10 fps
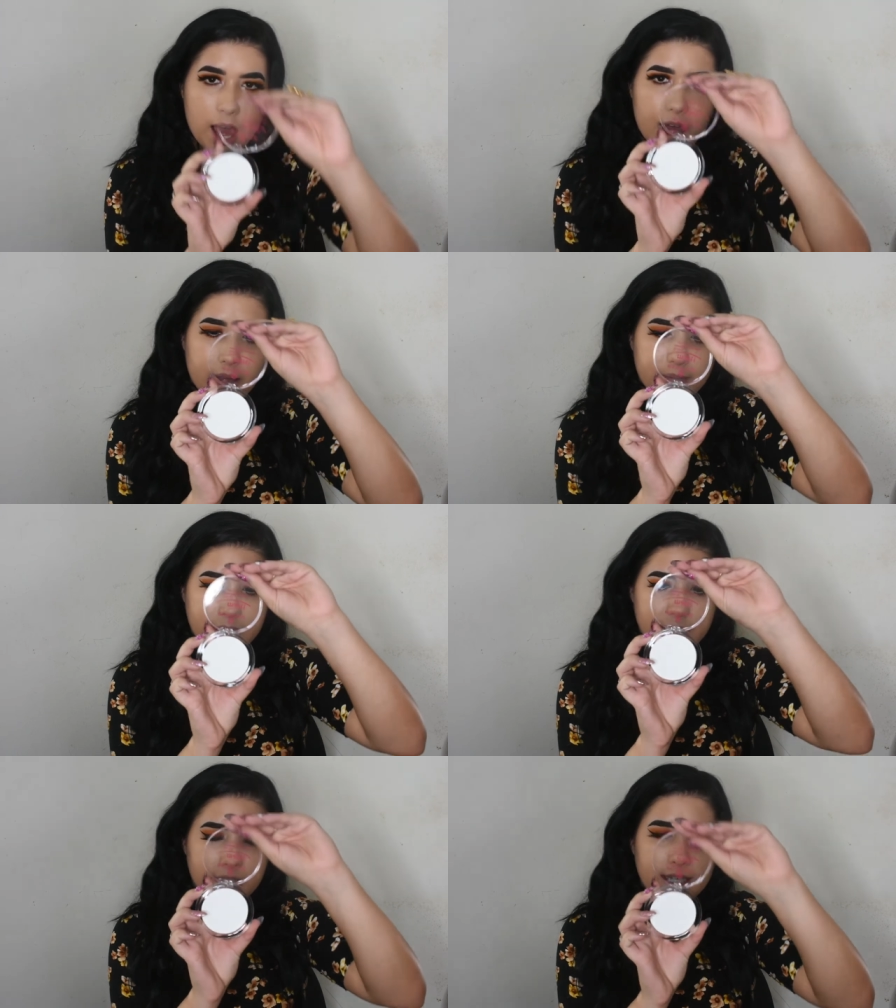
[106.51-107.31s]
Um,
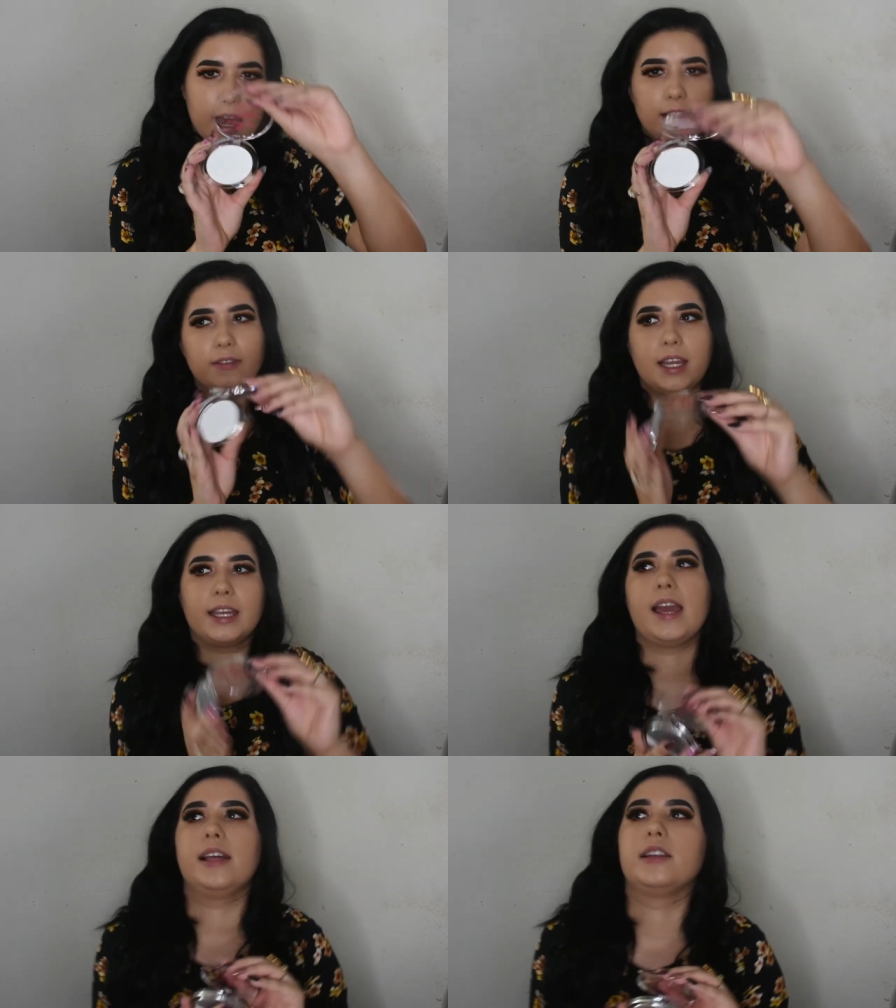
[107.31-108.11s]
they didn't have
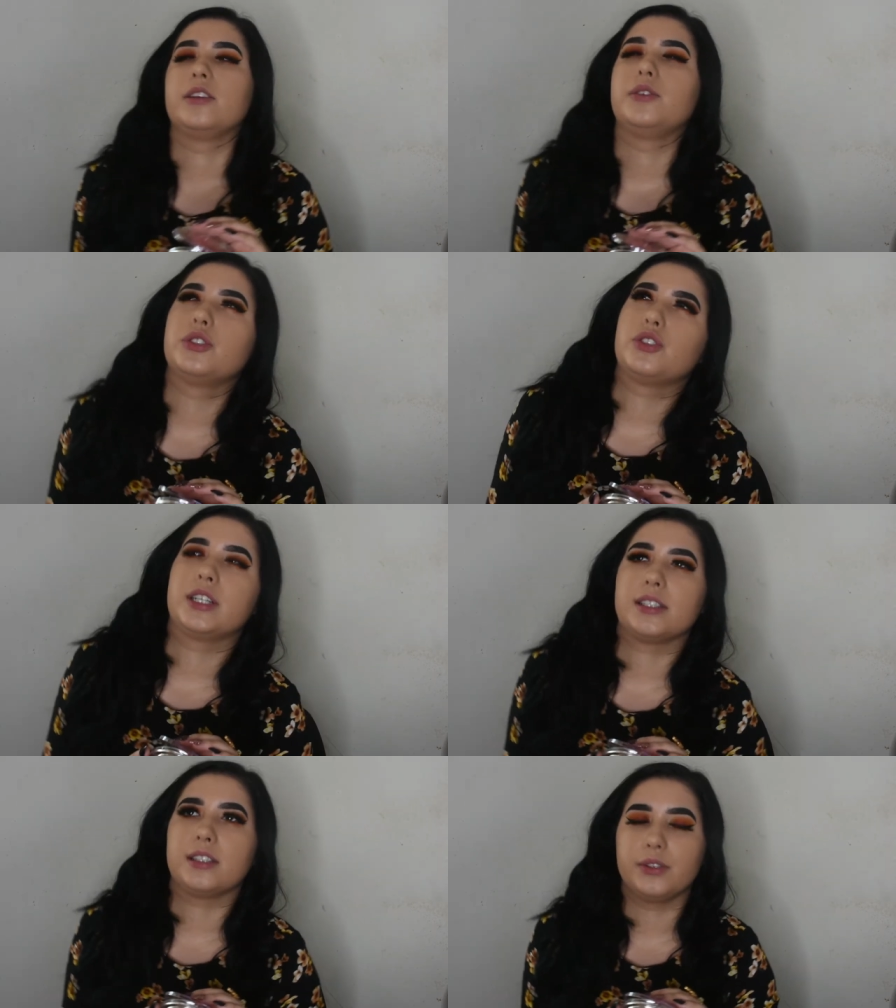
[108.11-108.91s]
like a loose
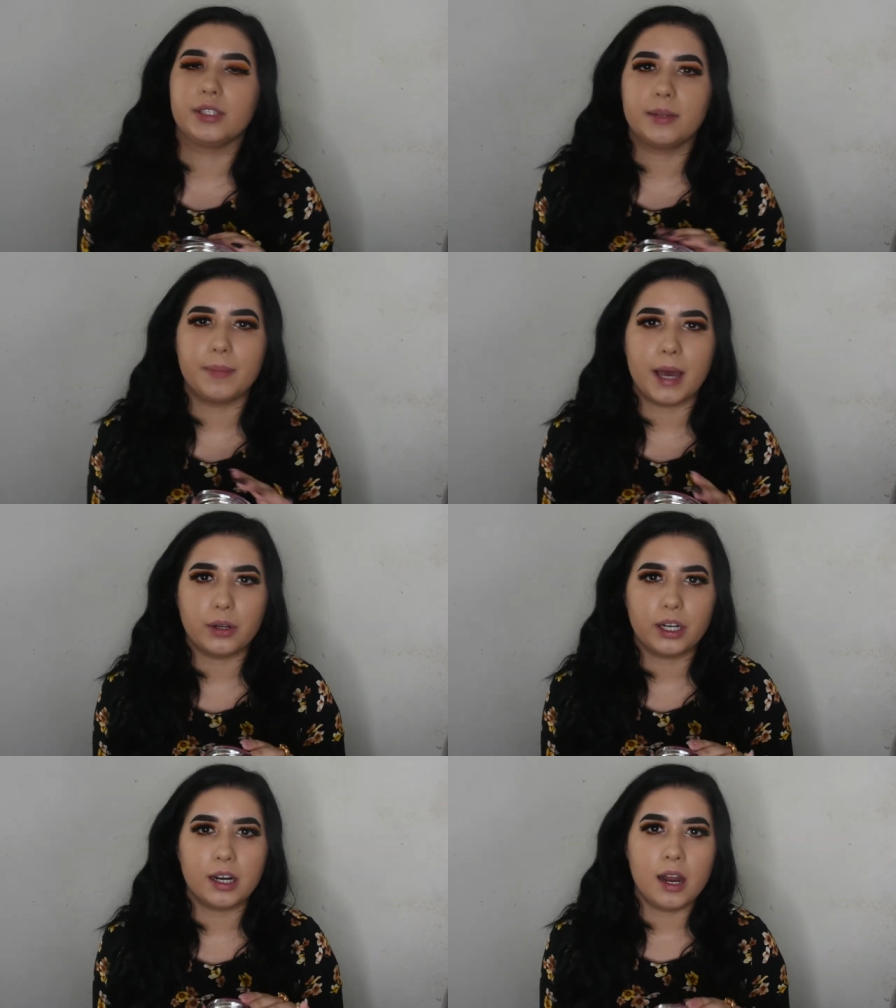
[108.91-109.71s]
translucent
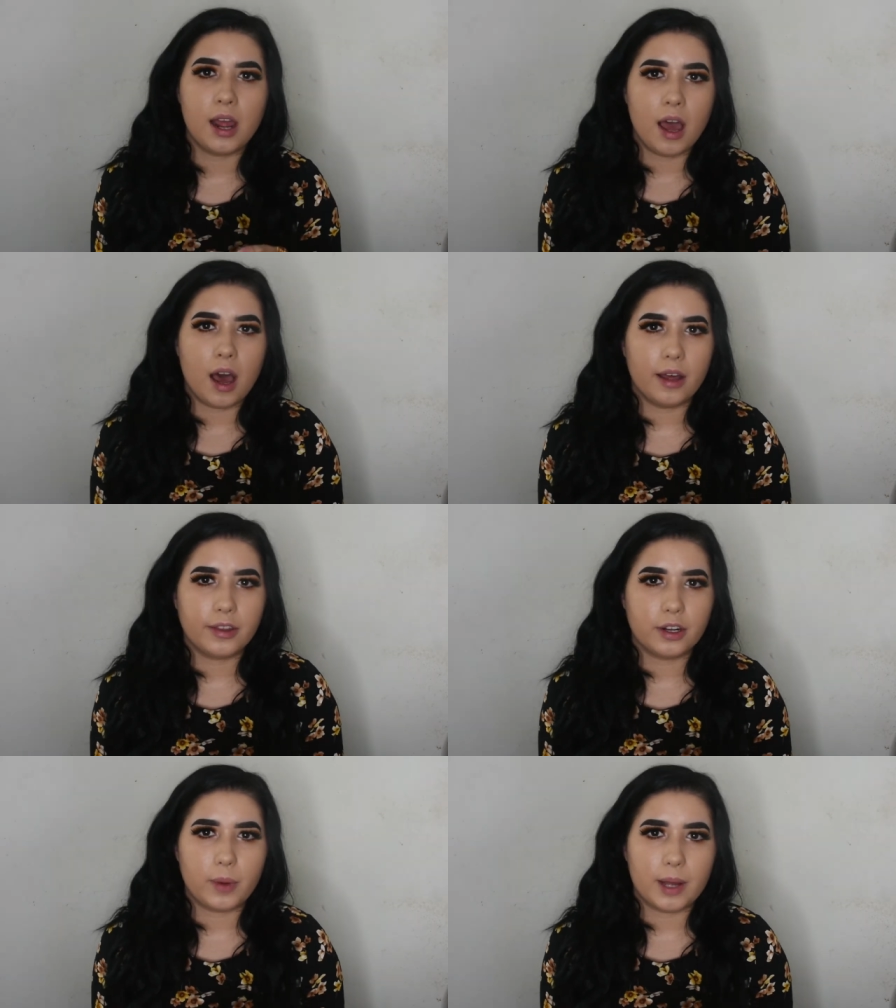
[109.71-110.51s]
powder
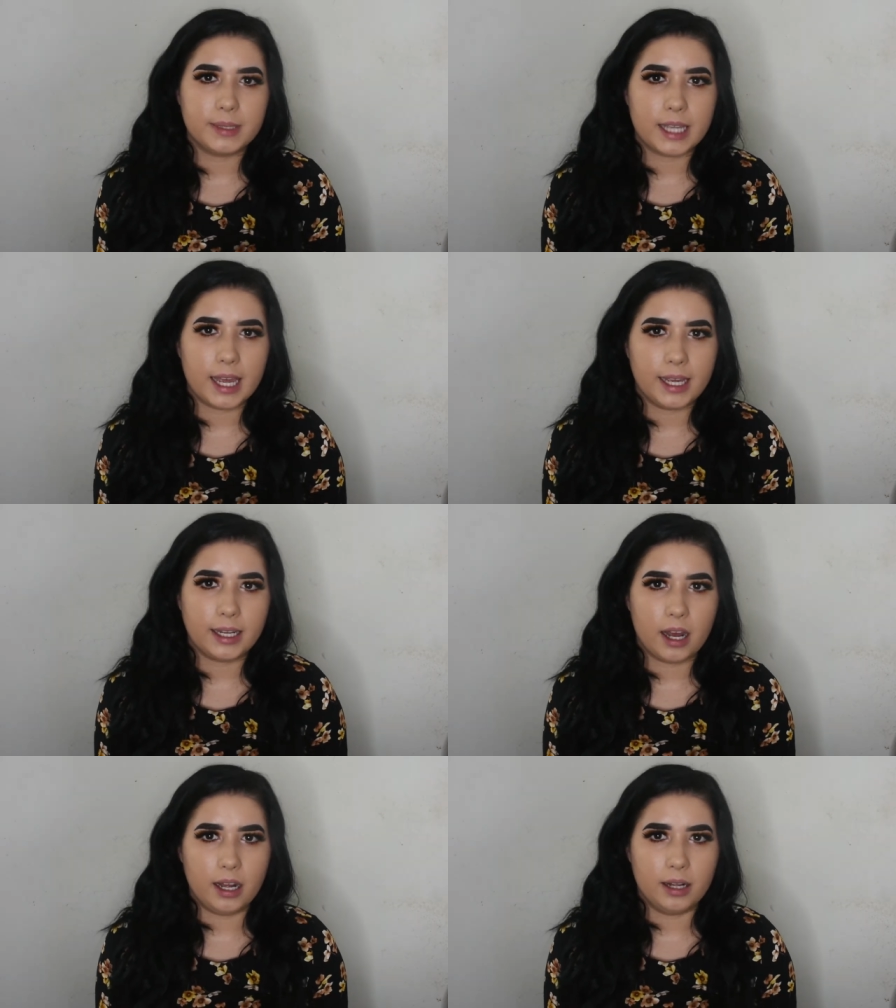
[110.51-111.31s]
on their
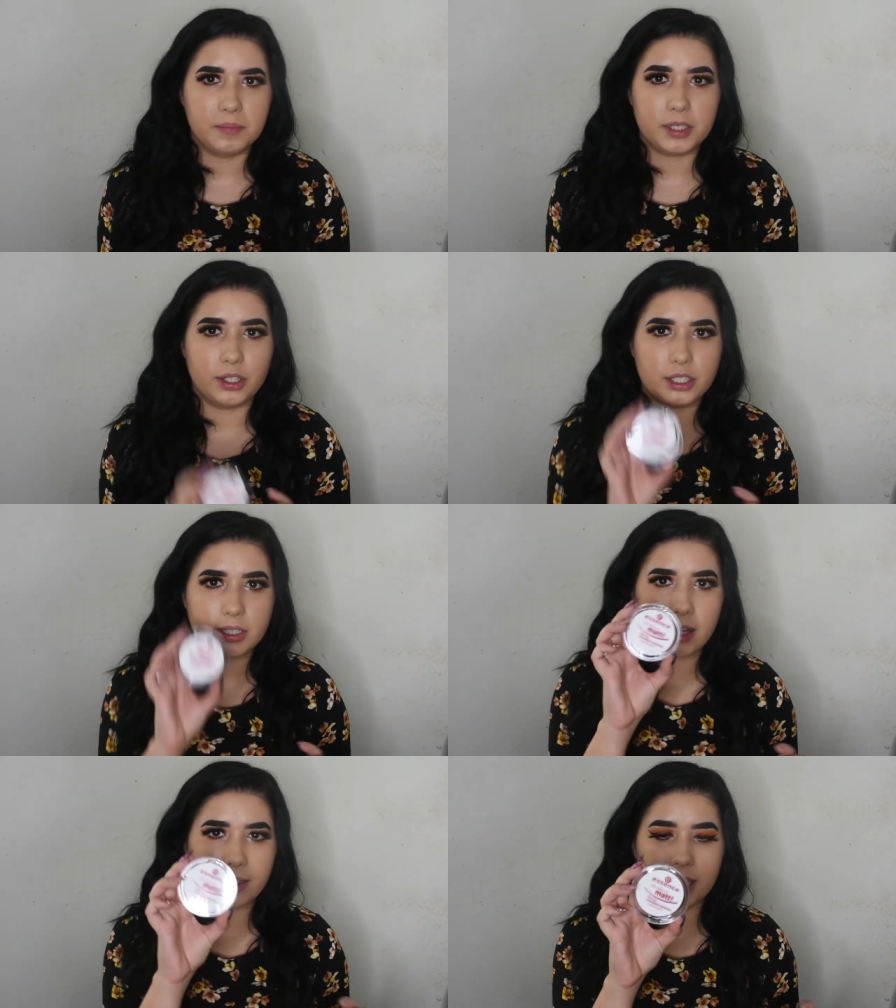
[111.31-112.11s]
website, um, so I
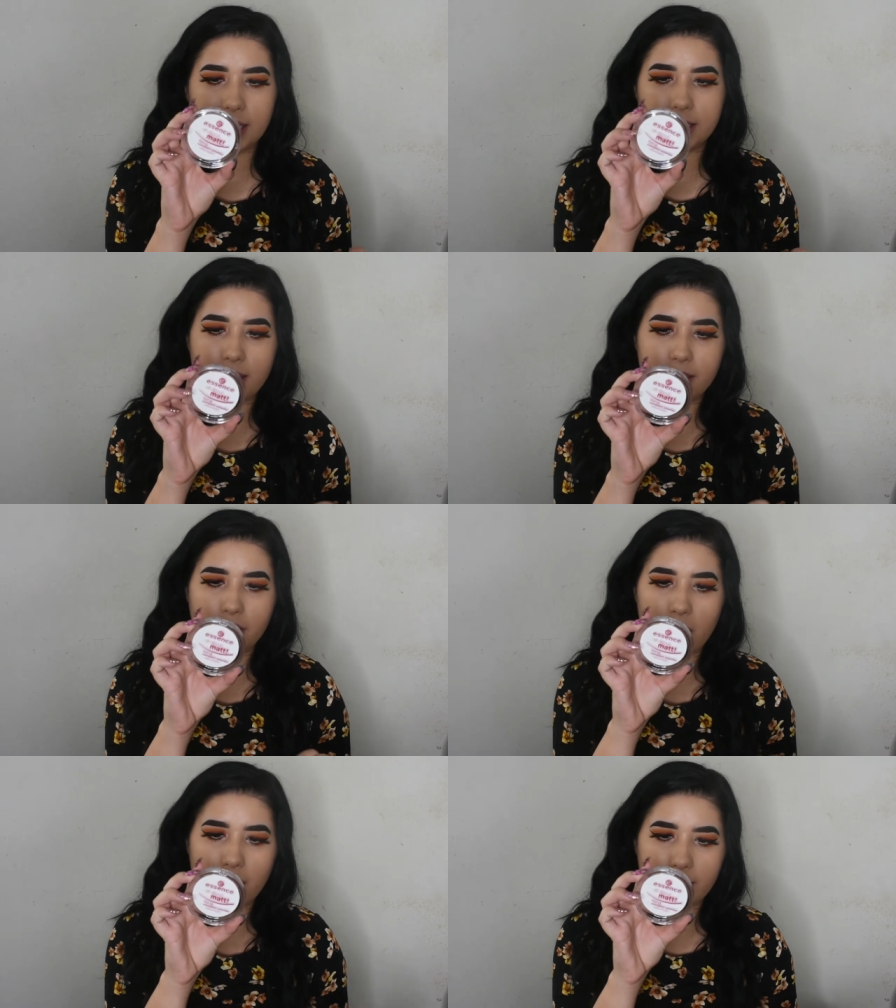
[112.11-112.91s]
just got this
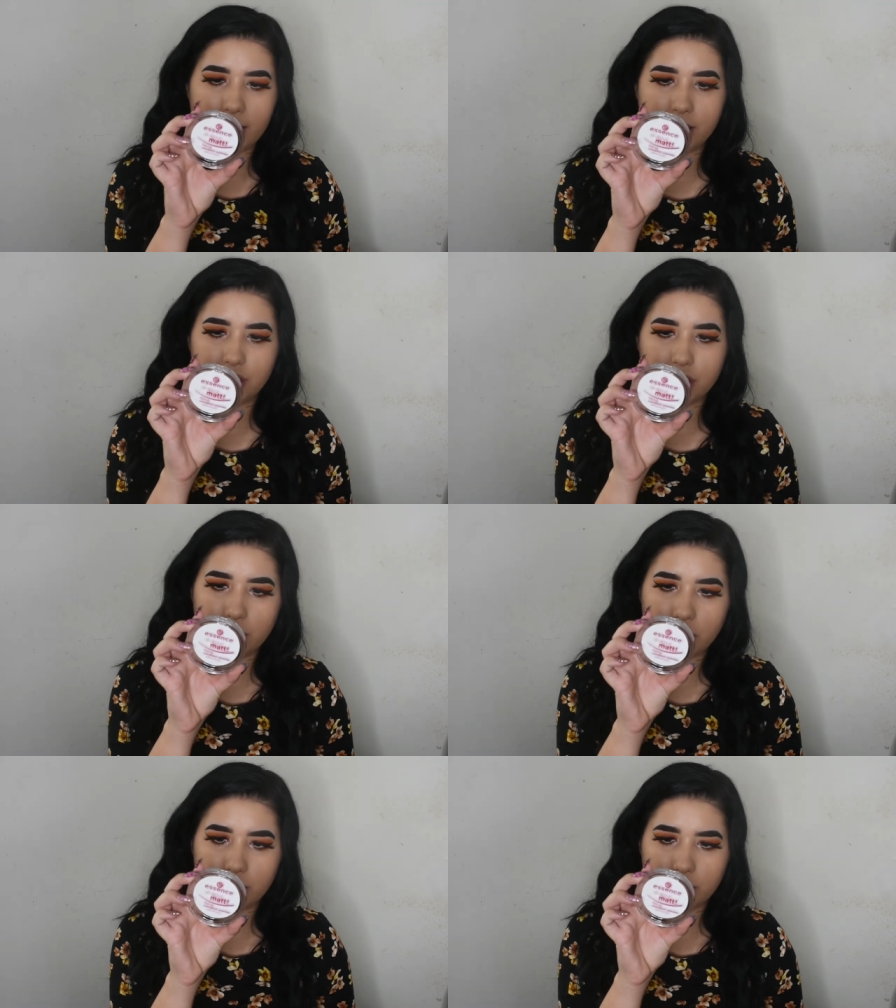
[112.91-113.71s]
and thought that it
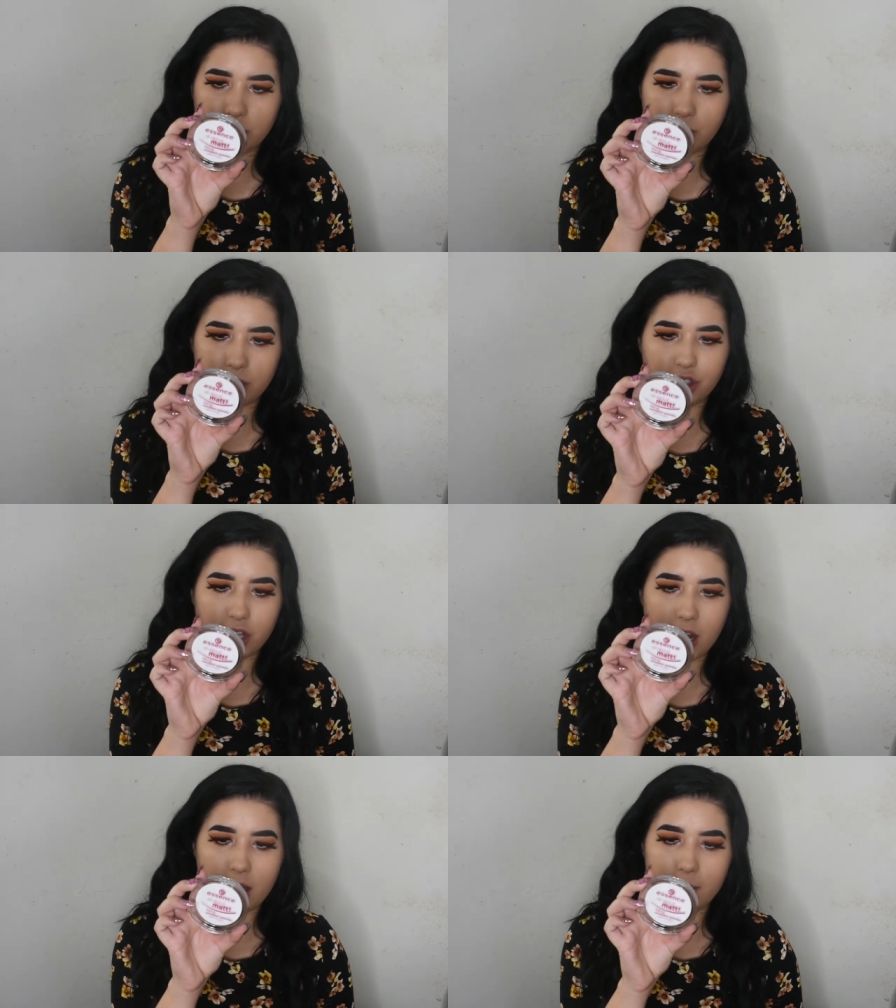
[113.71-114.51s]
should do the
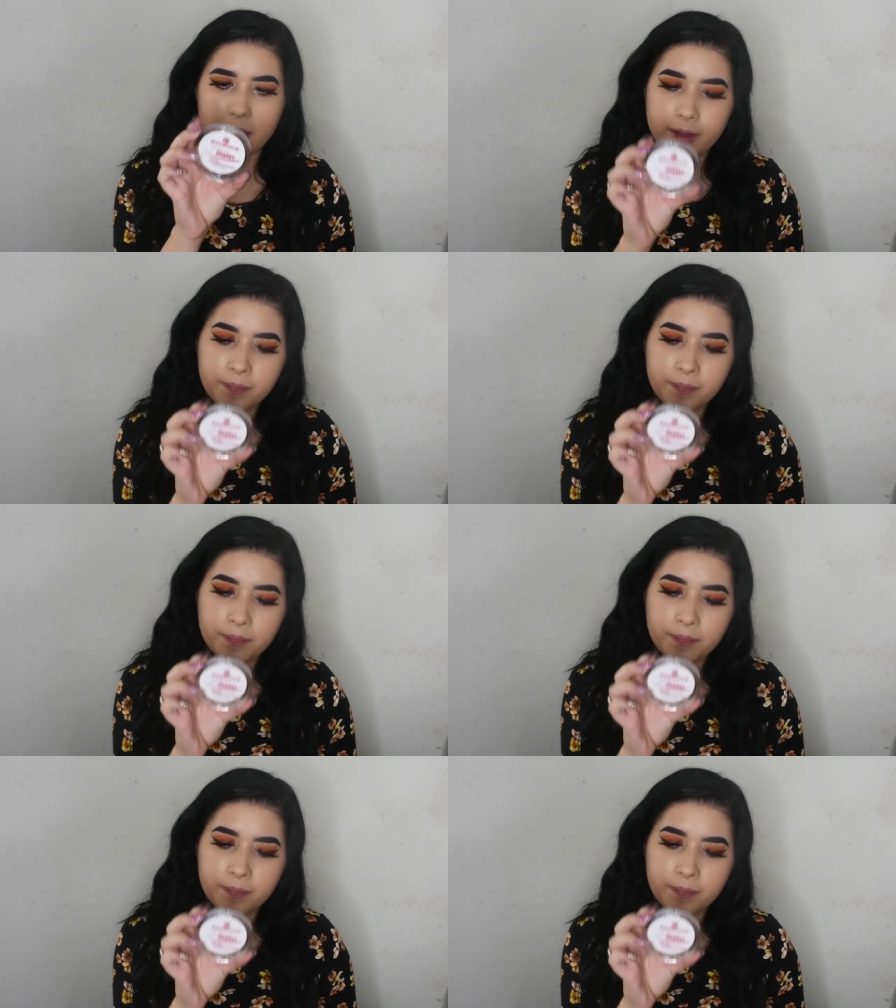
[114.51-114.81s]
job.